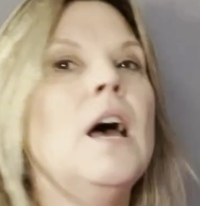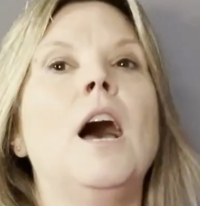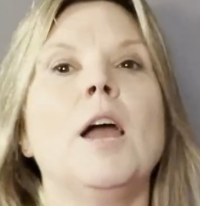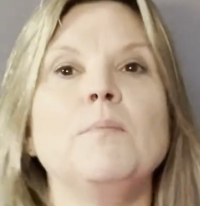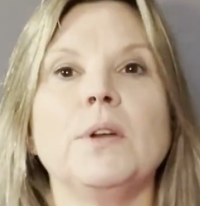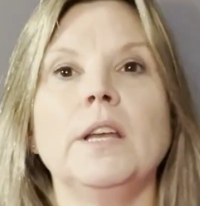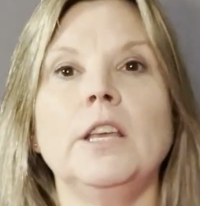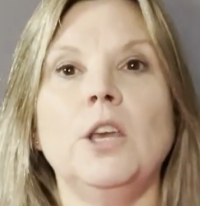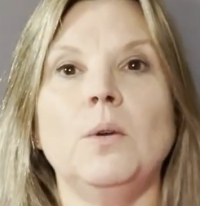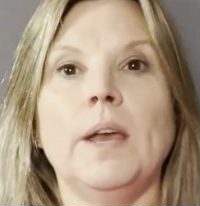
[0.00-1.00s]
I'm bringing
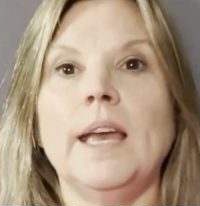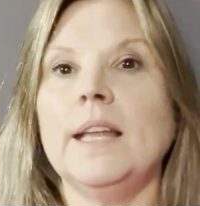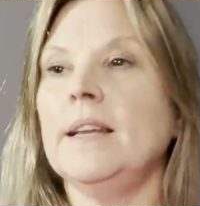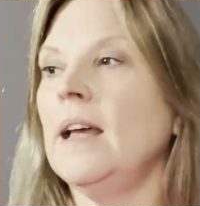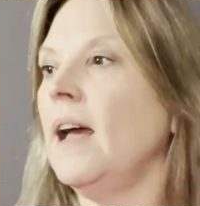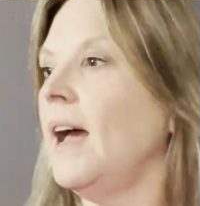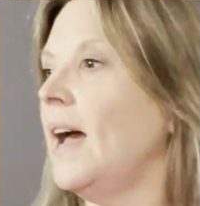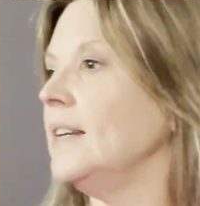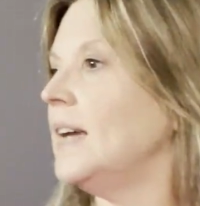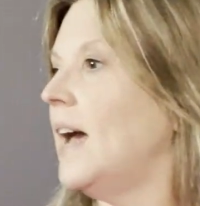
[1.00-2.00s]
you in
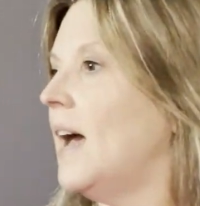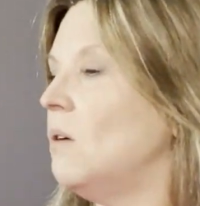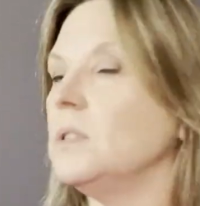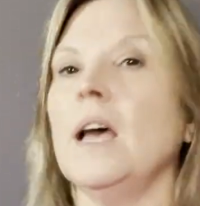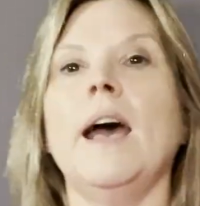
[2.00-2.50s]
and out,